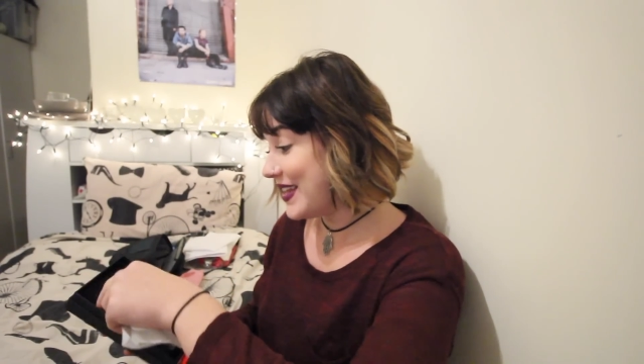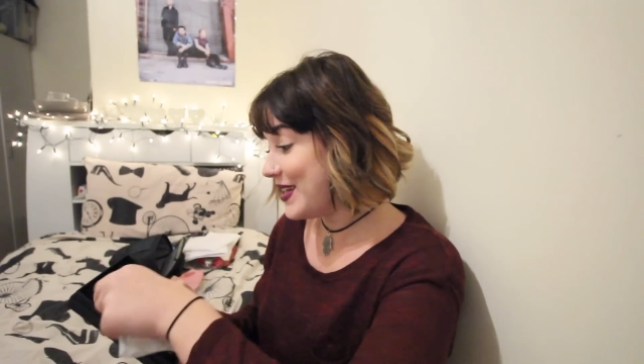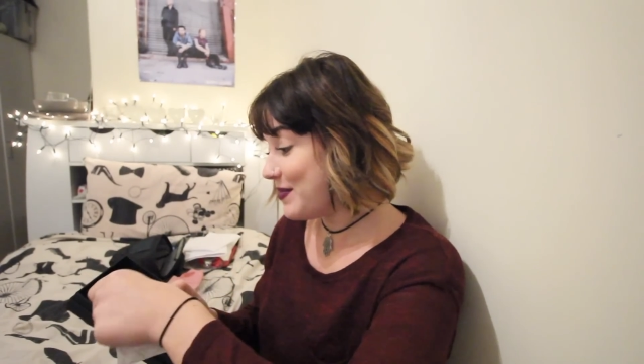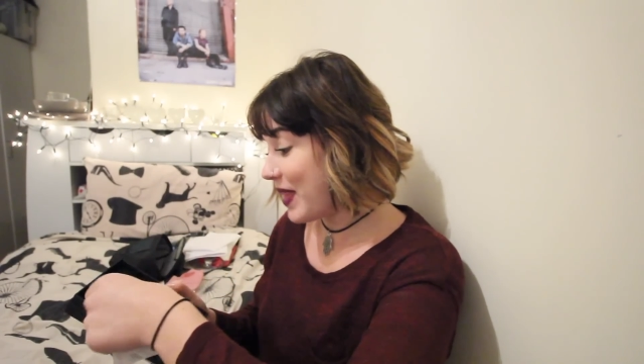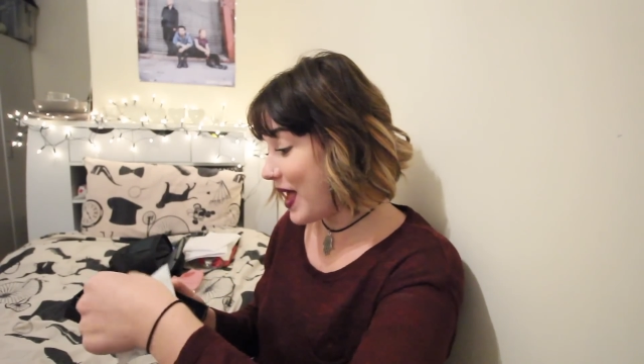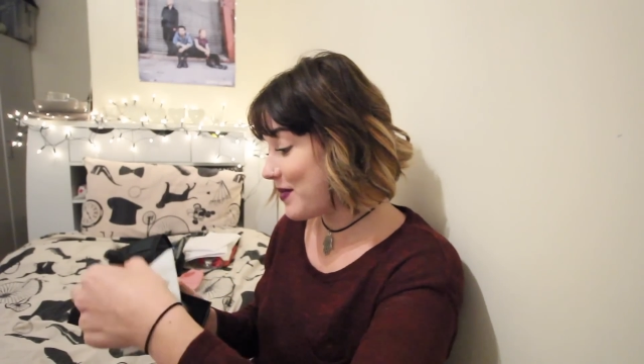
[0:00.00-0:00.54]

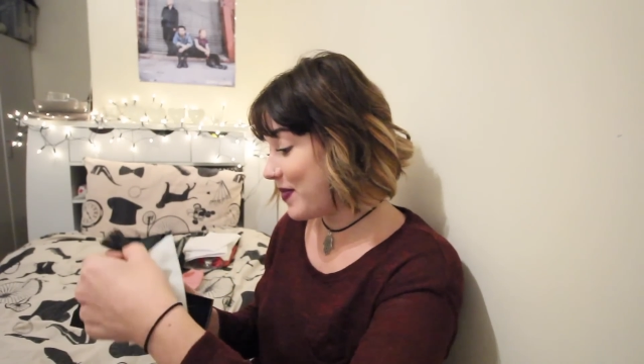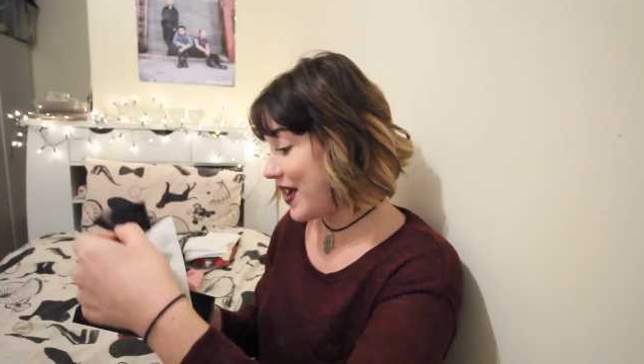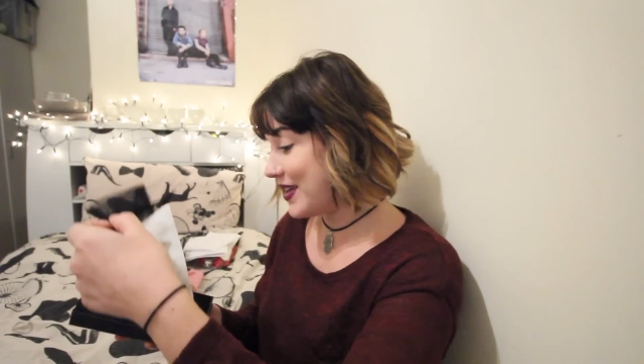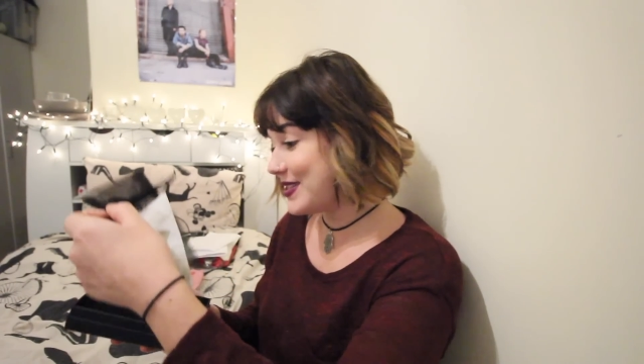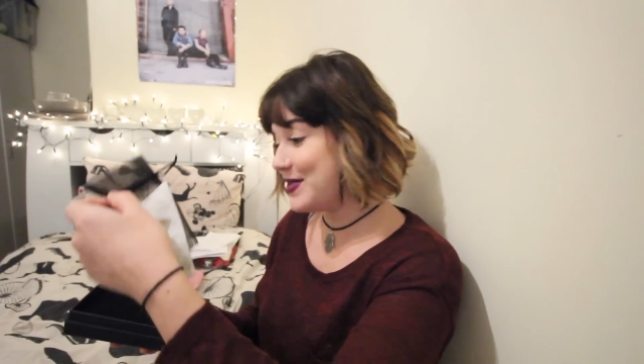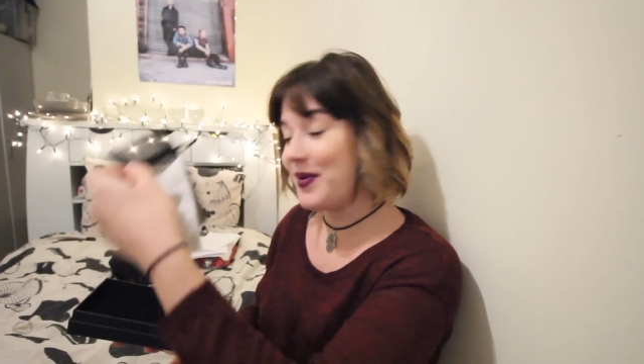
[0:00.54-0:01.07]
little black
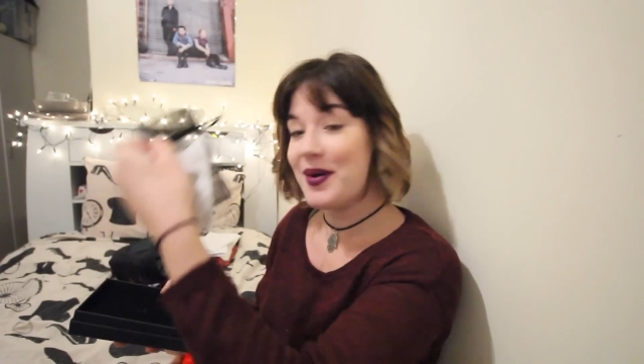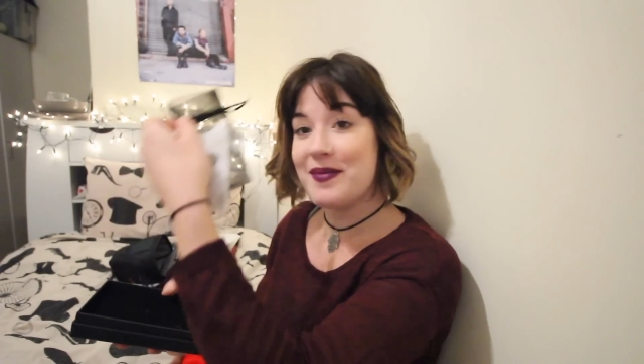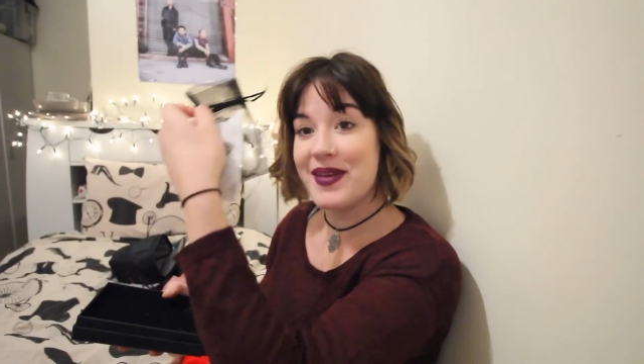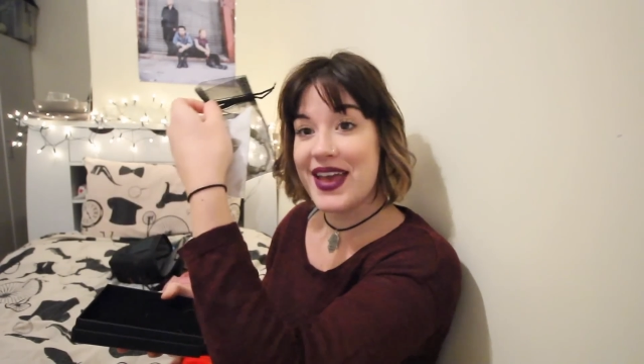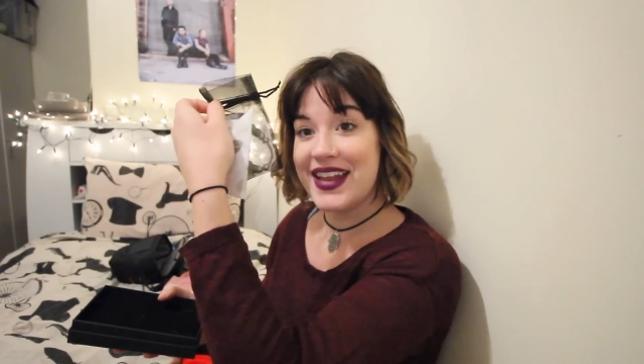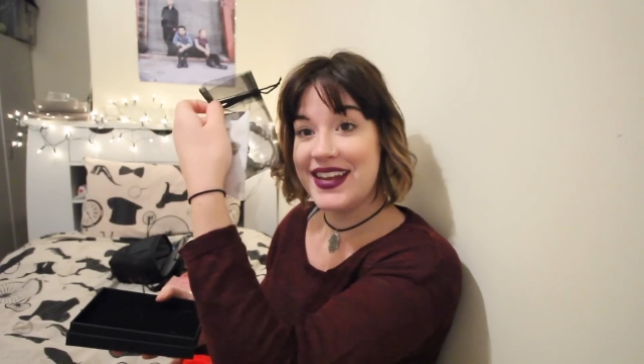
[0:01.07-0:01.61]
bag to put
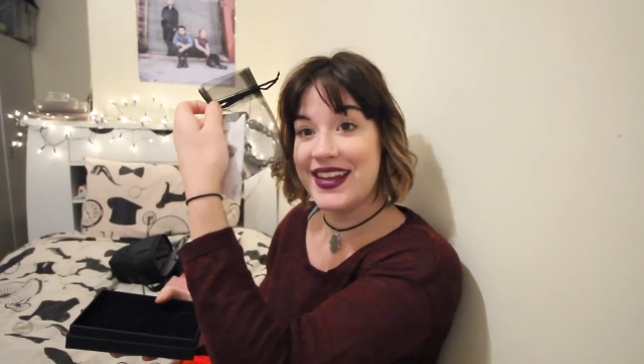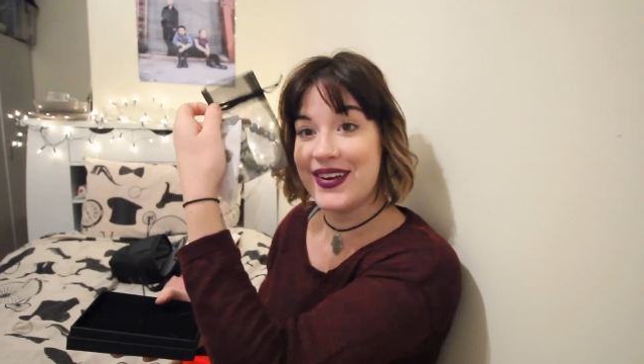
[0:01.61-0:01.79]
them in.